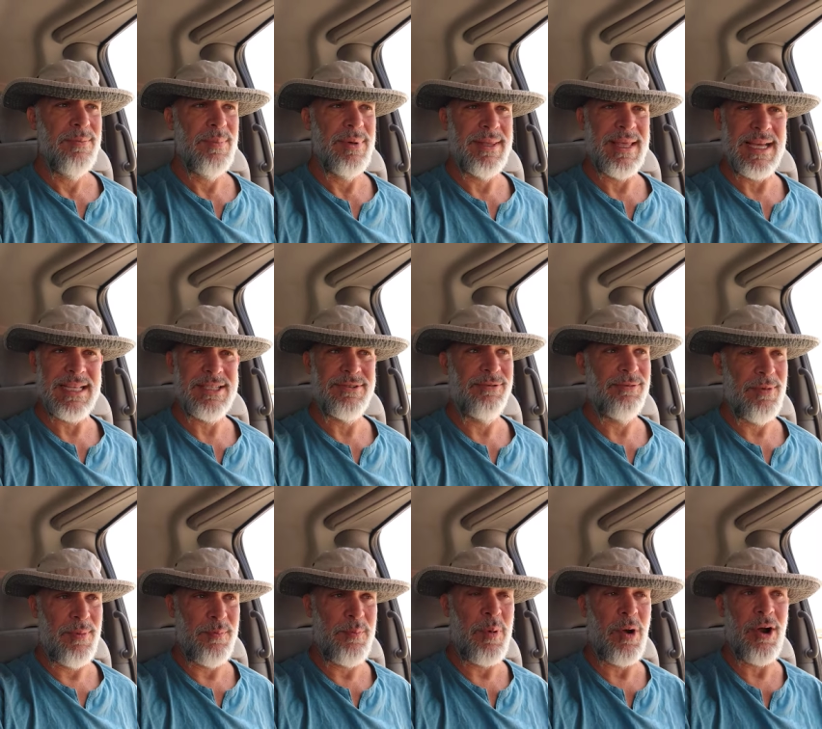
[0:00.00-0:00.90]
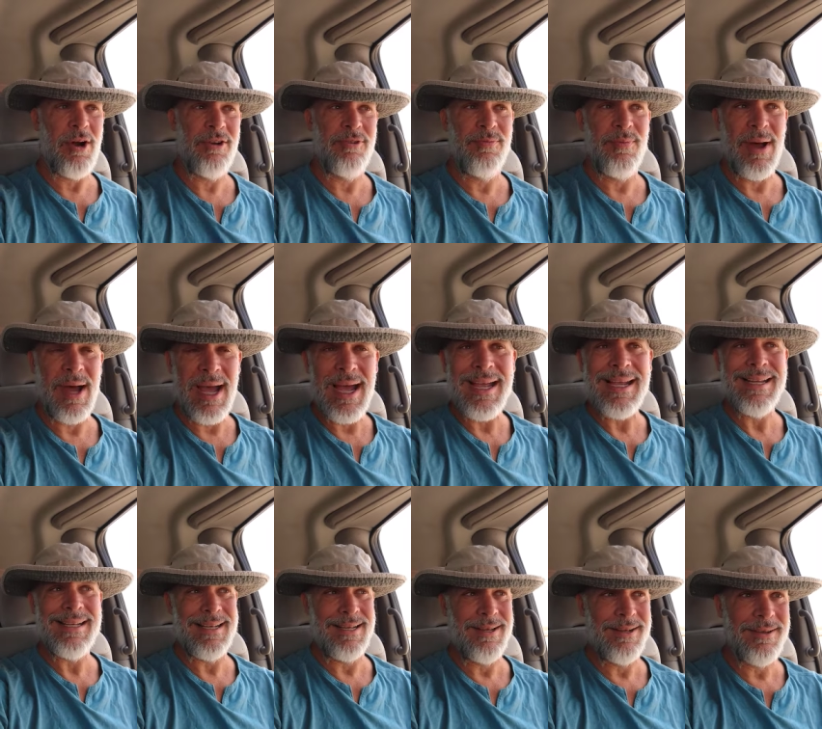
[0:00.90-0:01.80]
But that's part of
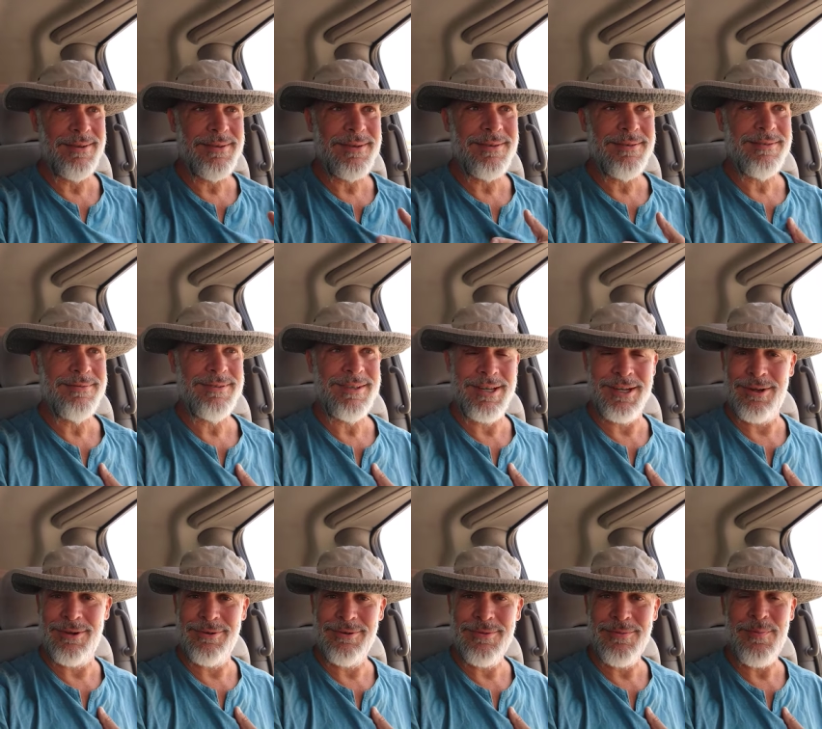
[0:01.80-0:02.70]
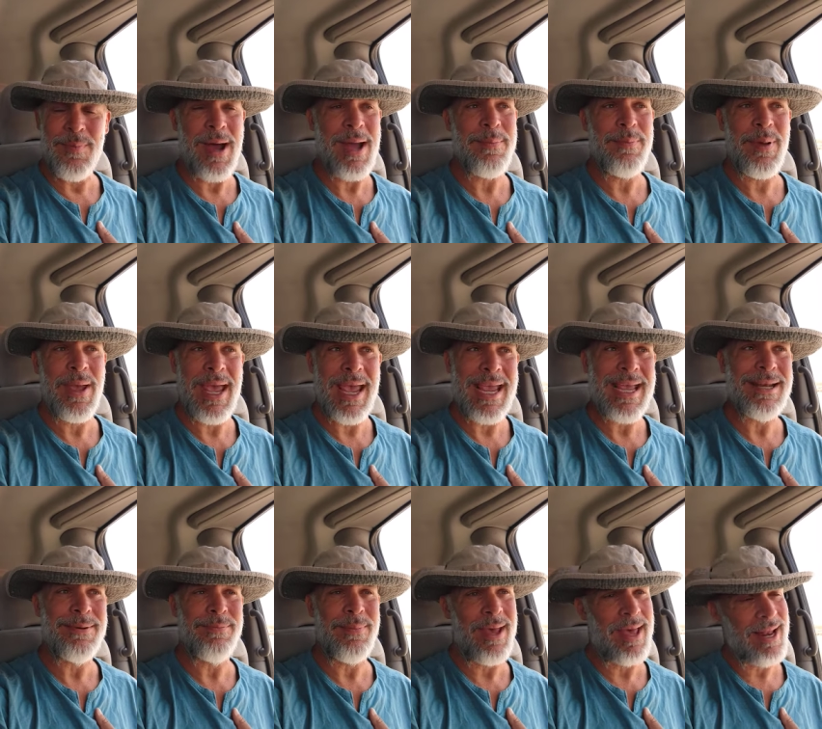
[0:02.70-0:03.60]
my, you know, my
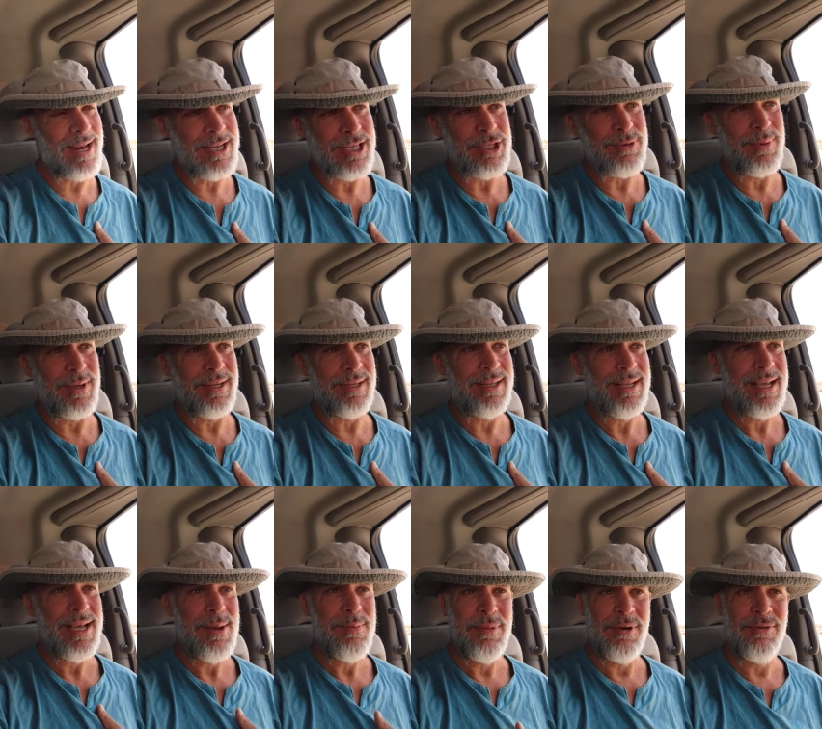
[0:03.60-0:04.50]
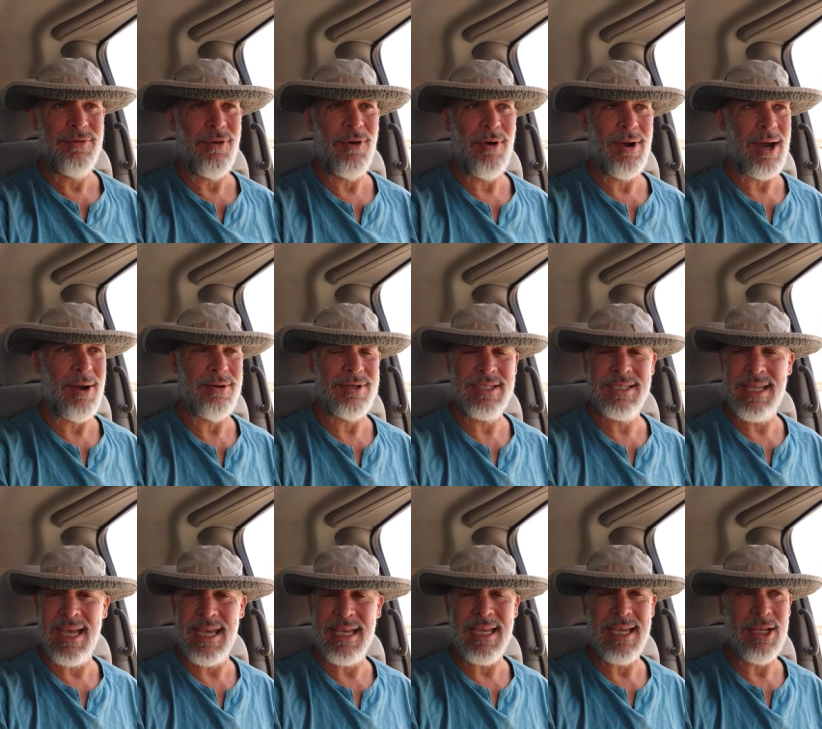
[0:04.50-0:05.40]
pain management. Before, I was
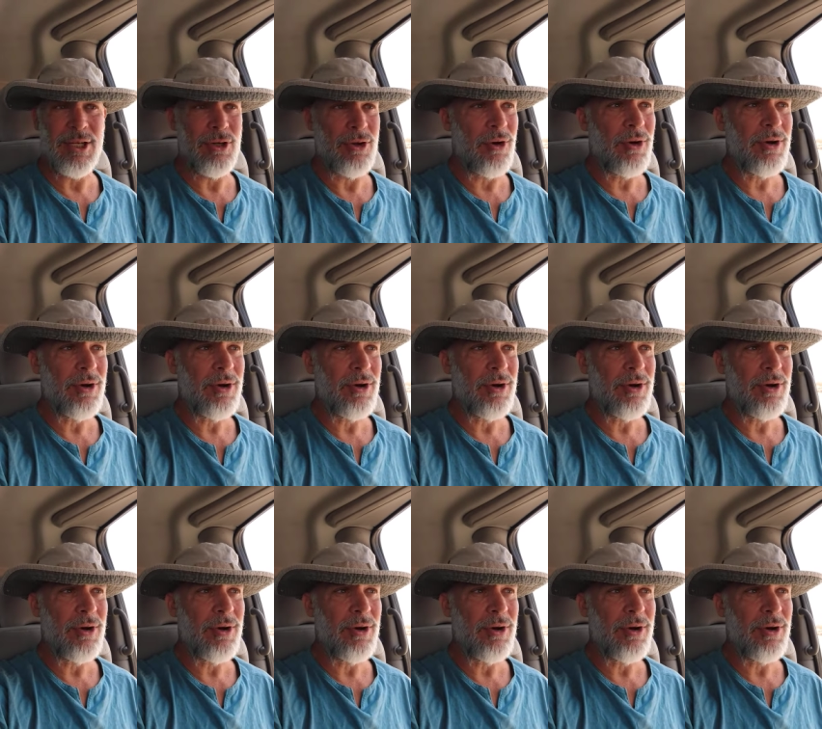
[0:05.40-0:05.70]
taking